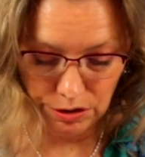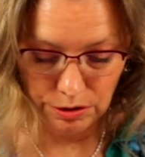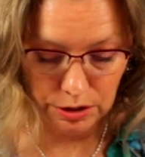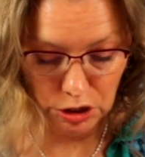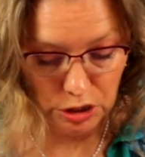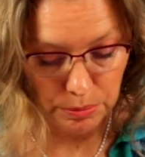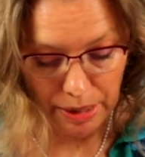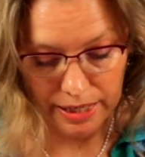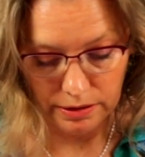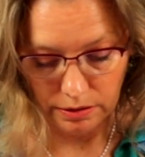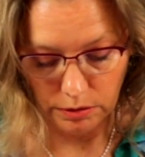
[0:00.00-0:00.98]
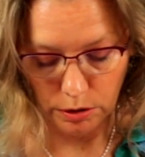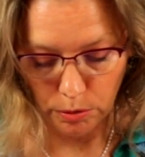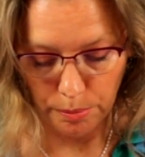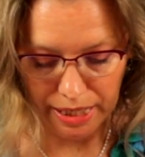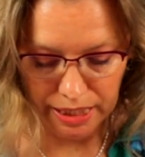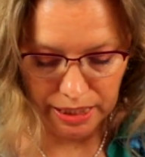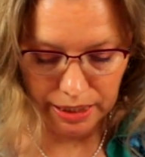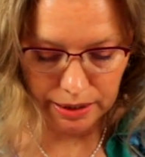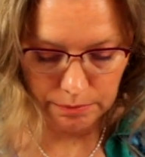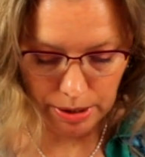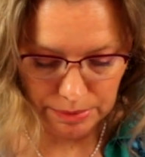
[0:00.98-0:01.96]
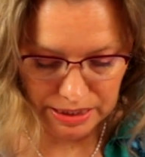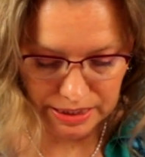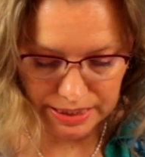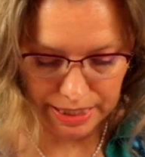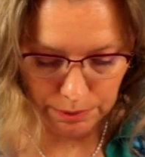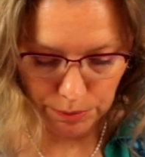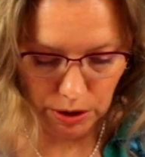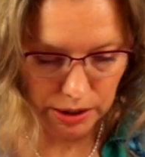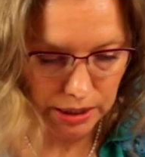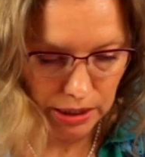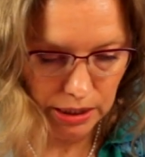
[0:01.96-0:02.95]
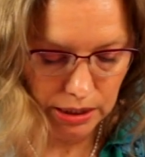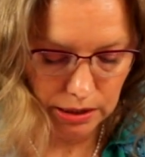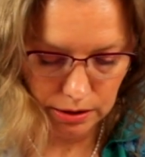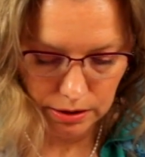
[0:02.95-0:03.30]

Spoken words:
You could just paint the little bunny and maybe stamp on it.